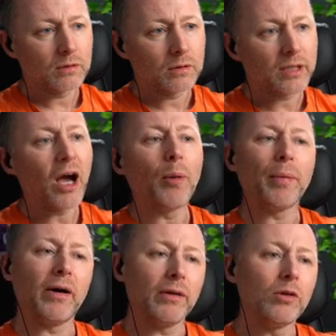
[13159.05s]
Get up
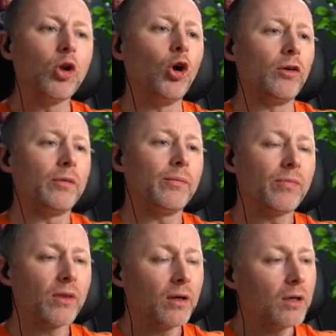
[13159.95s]
there, now.
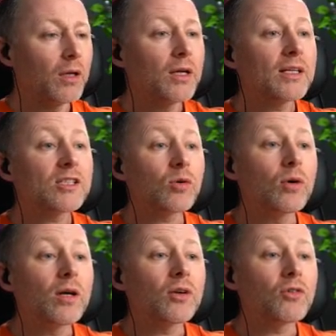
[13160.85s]
So,
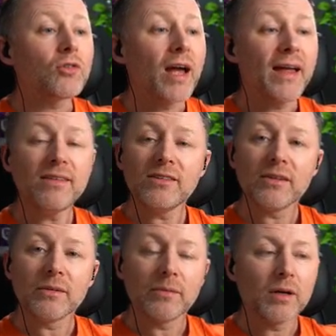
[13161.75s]
red,
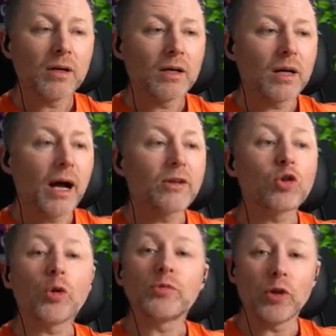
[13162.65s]
I
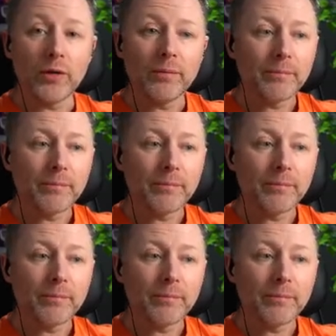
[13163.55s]
drop down.